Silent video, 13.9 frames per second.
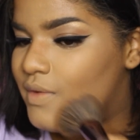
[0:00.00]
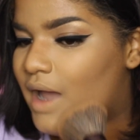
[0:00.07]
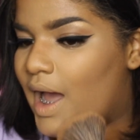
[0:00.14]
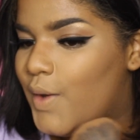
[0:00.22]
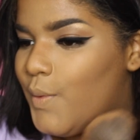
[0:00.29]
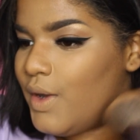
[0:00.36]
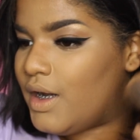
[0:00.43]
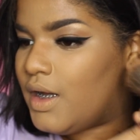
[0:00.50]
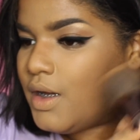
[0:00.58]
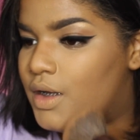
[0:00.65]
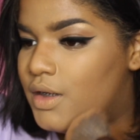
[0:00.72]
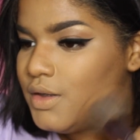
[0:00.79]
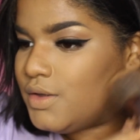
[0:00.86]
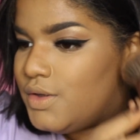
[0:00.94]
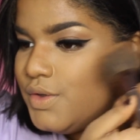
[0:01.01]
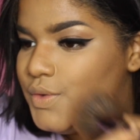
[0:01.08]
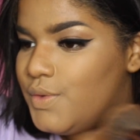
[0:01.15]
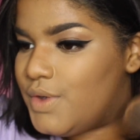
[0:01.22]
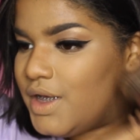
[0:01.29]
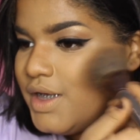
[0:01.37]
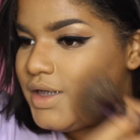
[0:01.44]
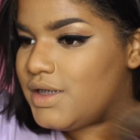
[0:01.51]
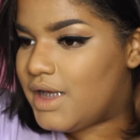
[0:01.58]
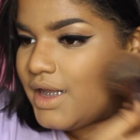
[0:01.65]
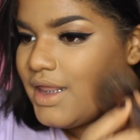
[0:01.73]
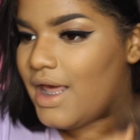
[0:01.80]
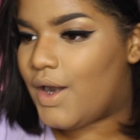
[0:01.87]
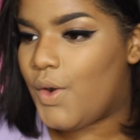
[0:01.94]
I don't want to do this,
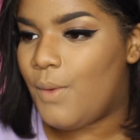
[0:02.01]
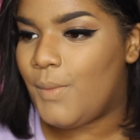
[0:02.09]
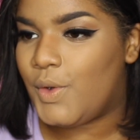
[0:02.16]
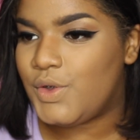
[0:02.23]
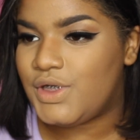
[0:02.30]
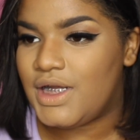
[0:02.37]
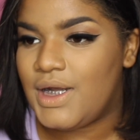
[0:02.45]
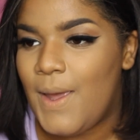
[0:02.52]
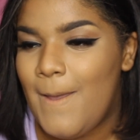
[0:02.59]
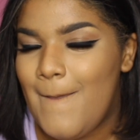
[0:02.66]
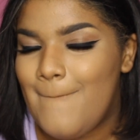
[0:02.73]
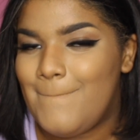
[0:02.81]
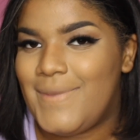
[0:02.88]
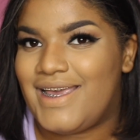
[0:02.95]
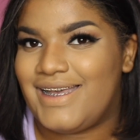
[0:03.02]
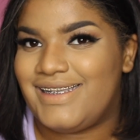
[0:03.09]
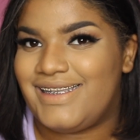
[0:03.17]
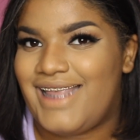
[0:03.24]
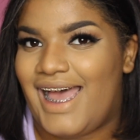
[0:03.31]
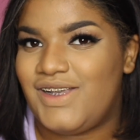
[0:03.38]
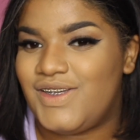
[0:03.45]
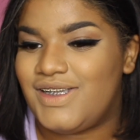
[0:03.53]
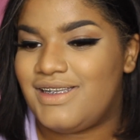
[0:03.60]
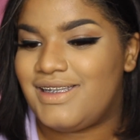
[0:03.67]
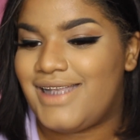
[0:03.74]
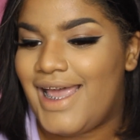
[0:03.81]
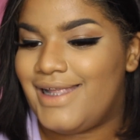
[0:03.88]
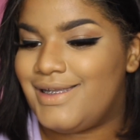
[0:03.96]
like that whole motion, because that
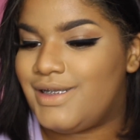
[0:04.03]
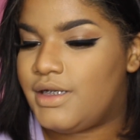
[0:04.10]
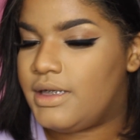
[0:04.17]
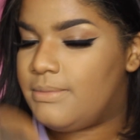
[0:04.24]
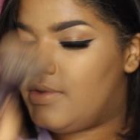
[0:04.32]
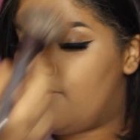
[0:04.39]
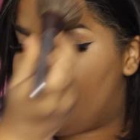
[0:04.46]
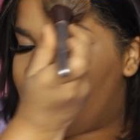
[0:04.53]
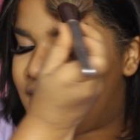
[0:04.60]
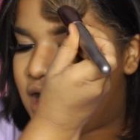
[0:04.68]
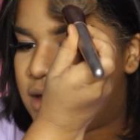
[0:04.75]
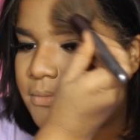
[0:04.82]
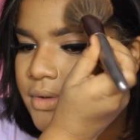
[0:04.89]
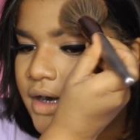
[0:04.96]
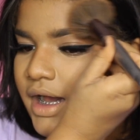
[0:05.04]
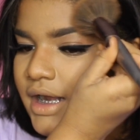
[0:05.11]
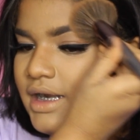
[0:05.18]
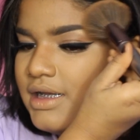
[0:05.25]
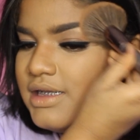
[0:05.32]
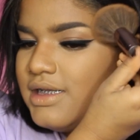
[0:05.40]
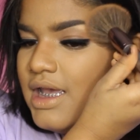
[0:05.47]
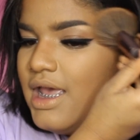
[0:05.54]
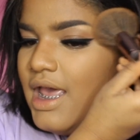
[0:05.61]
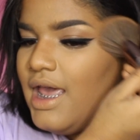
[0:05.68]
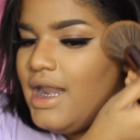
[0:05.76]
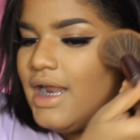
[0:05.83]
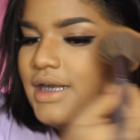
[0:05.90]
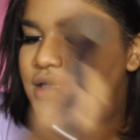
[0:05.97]
just tends to move around product,
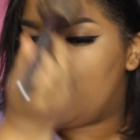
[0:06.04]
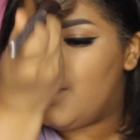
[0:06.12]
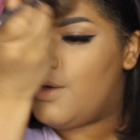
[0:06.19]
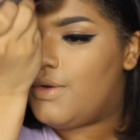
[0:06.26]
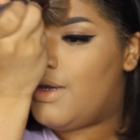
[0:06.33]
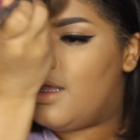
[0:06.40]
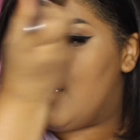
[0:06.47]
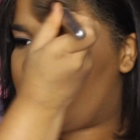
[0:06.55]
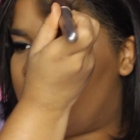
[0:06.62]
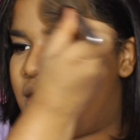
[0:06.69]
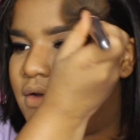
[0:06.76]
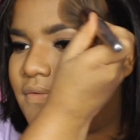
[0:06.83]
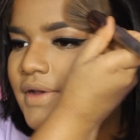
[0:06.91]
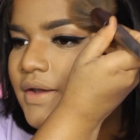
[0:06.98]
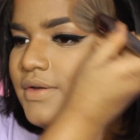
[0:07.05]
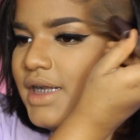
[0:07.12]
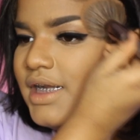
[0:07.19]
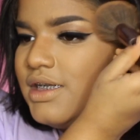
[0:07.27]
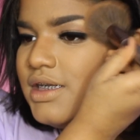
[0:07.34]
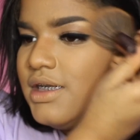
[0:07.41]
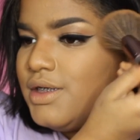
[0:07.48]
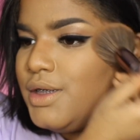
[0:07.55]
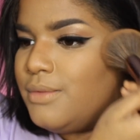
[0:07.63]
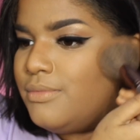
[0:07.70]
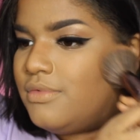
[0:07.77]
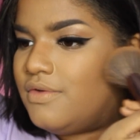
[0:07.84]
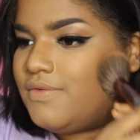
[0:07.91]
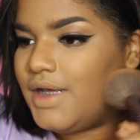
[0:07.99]
and I don't want the foundation to
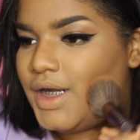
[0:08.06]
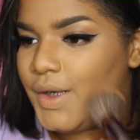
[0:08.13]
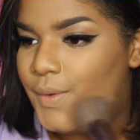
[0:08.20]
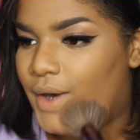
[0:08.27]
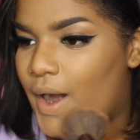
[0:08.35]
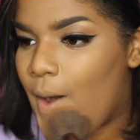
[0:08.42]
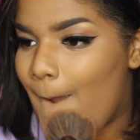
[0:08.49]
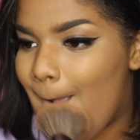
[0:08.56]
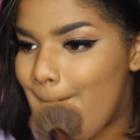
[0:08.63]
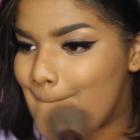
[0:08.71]
move anywhere.